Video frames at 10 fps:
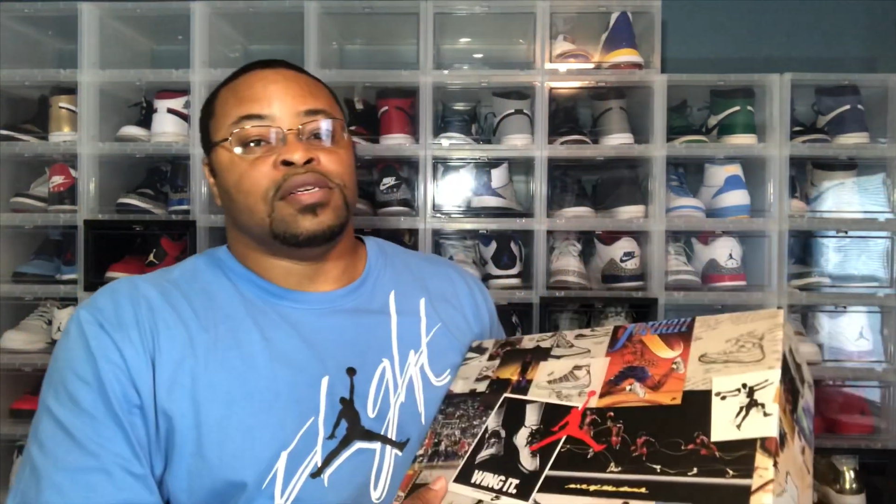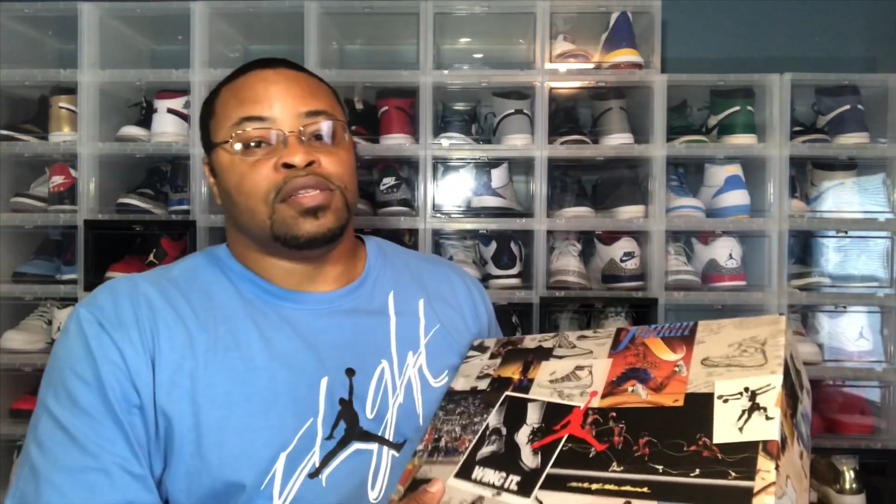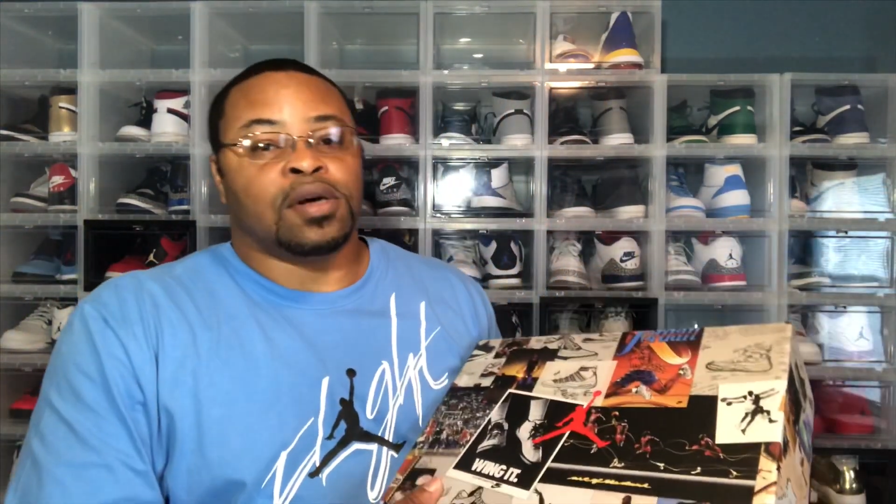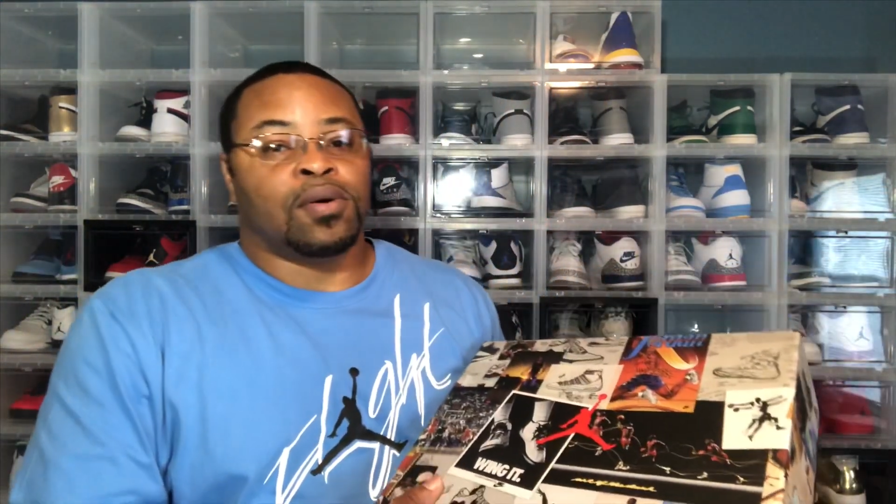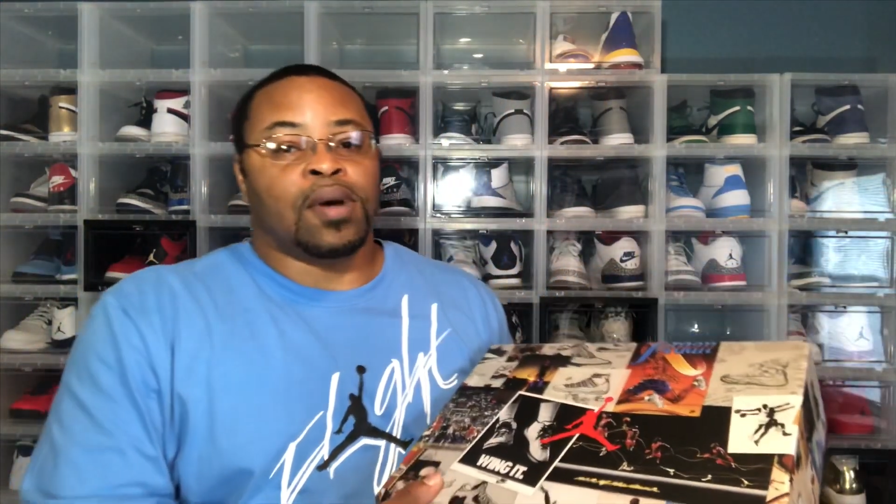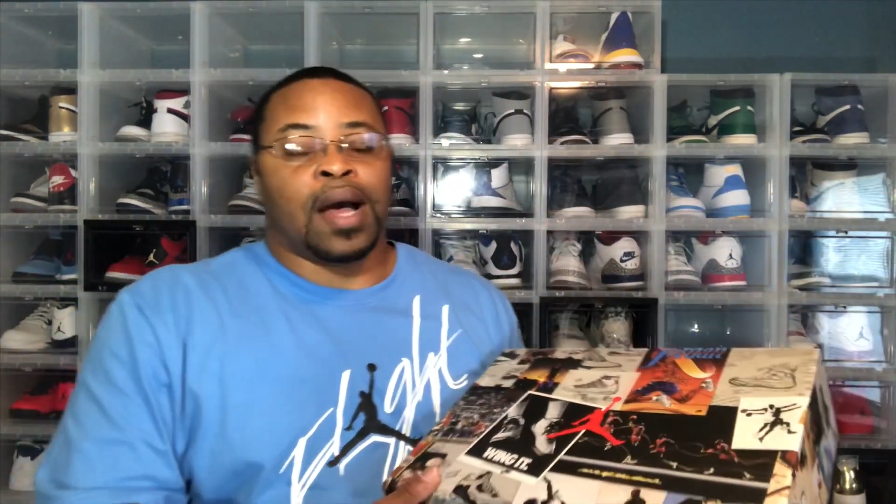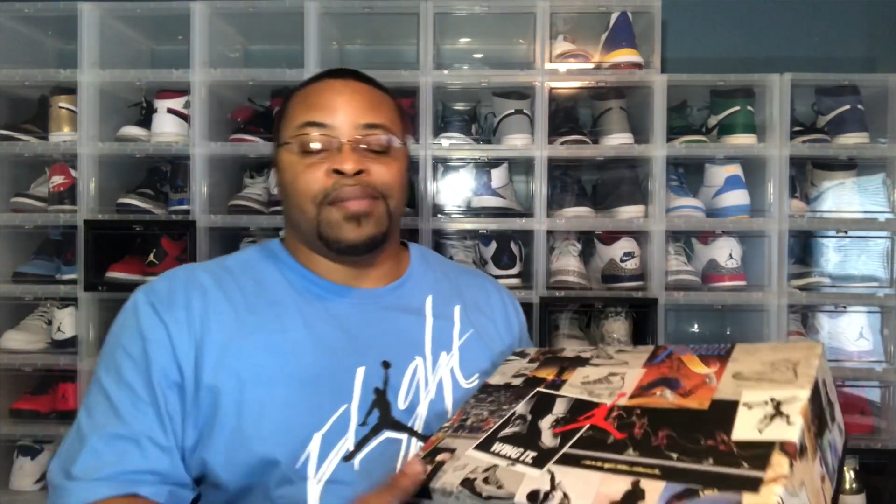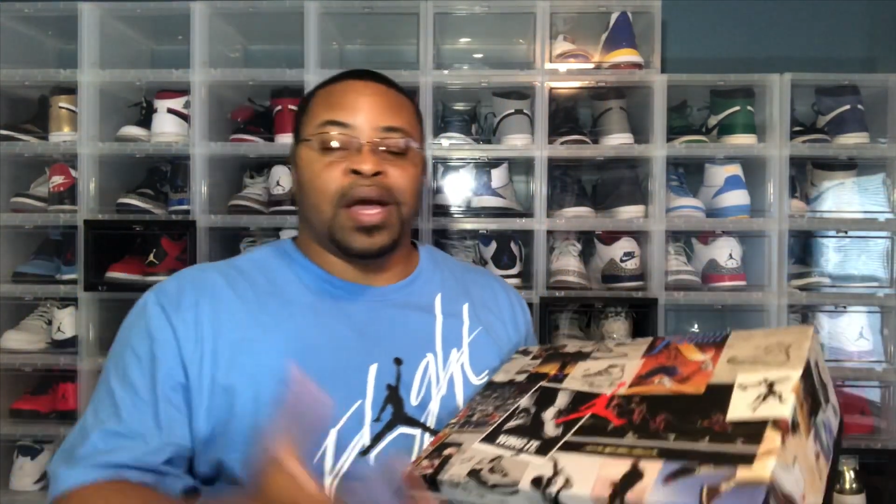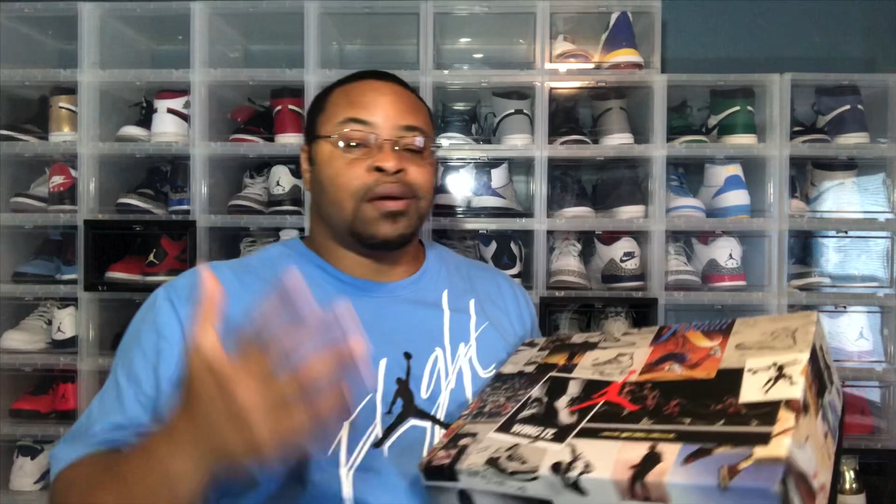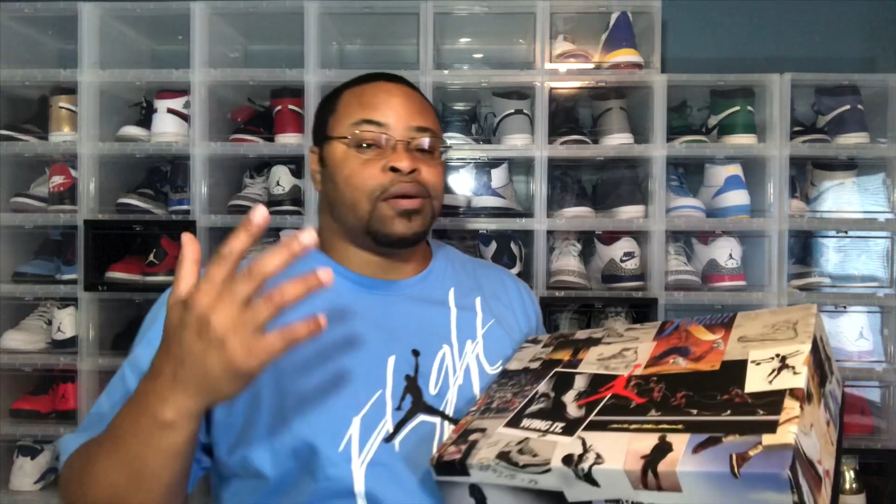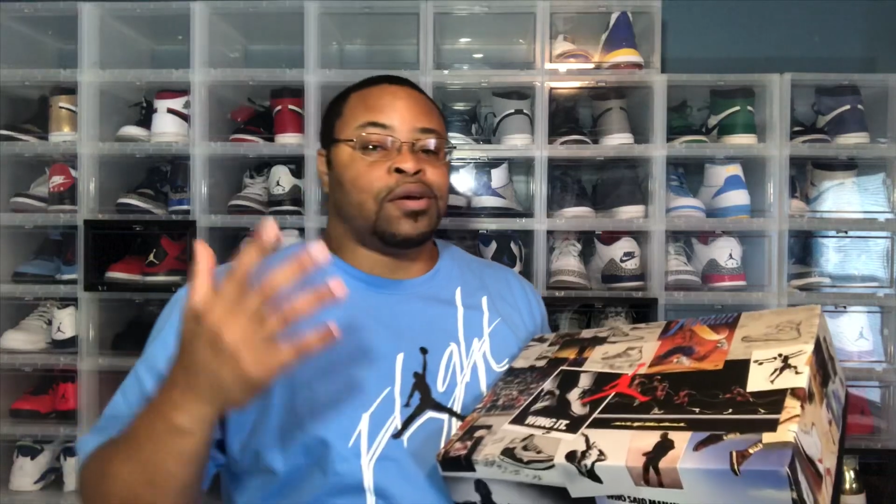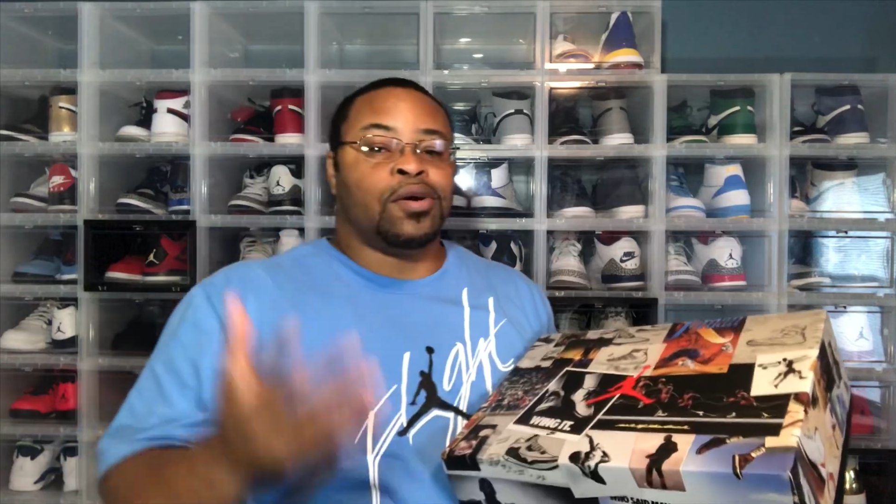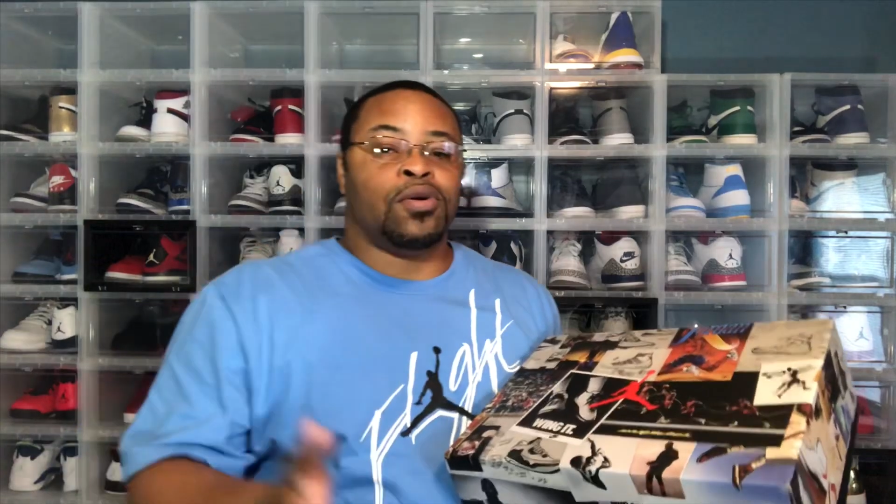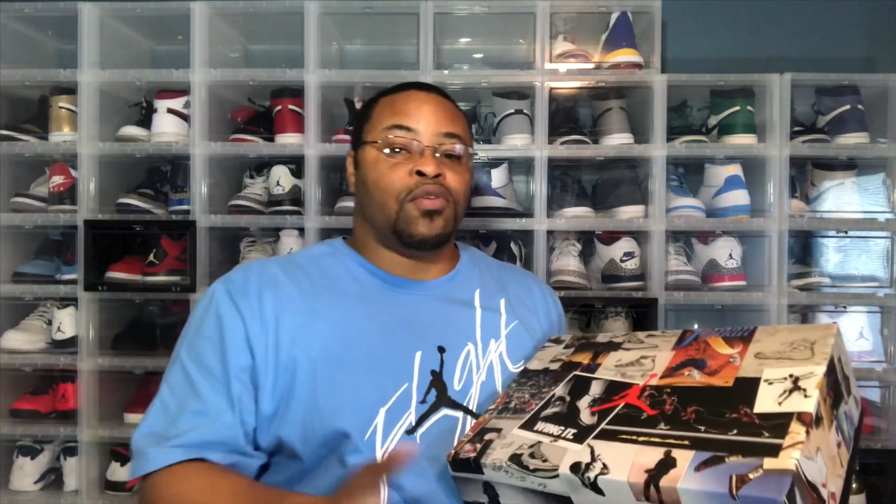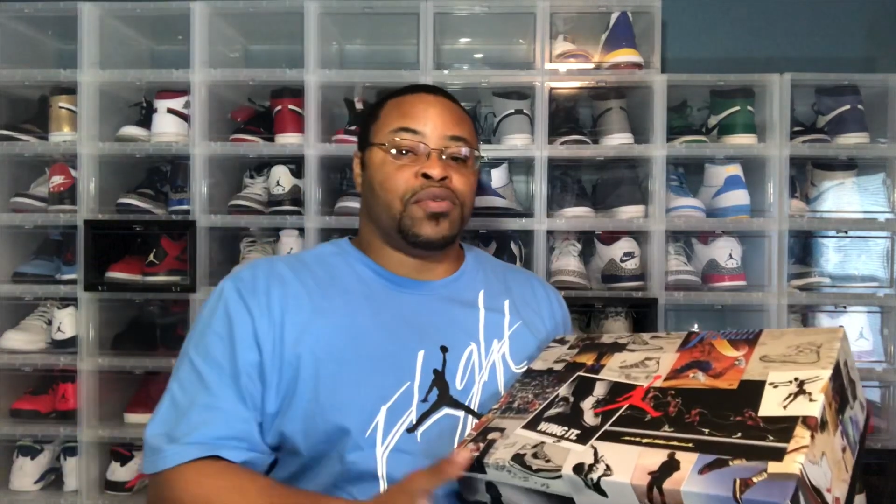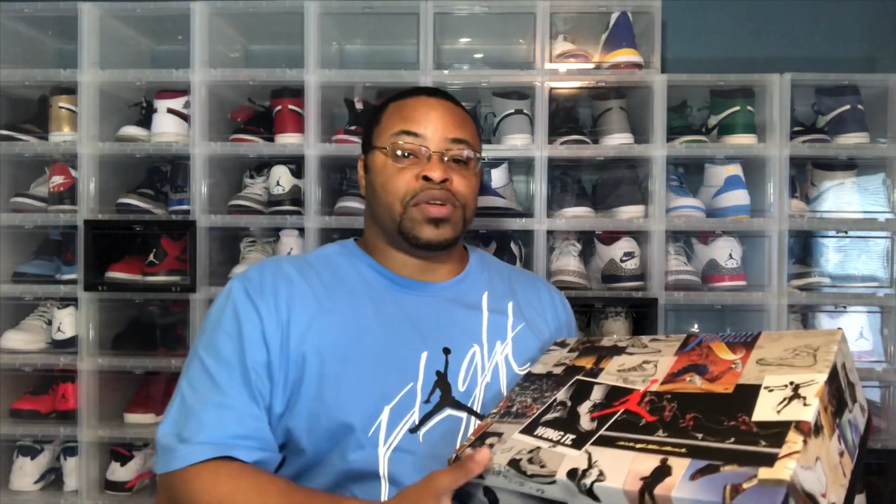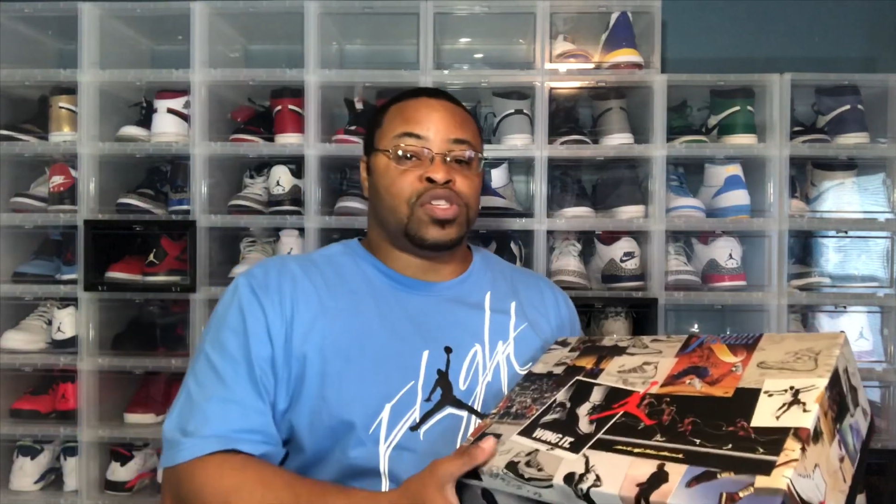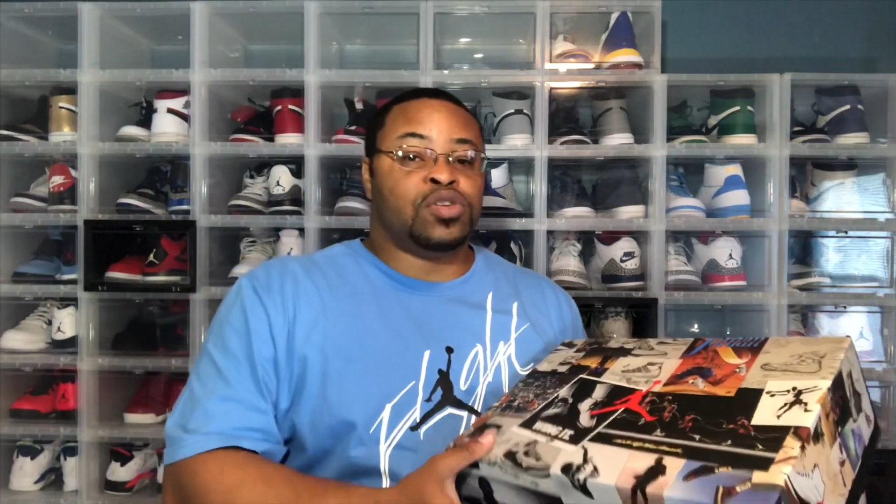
So I'm not gonna GOAT over it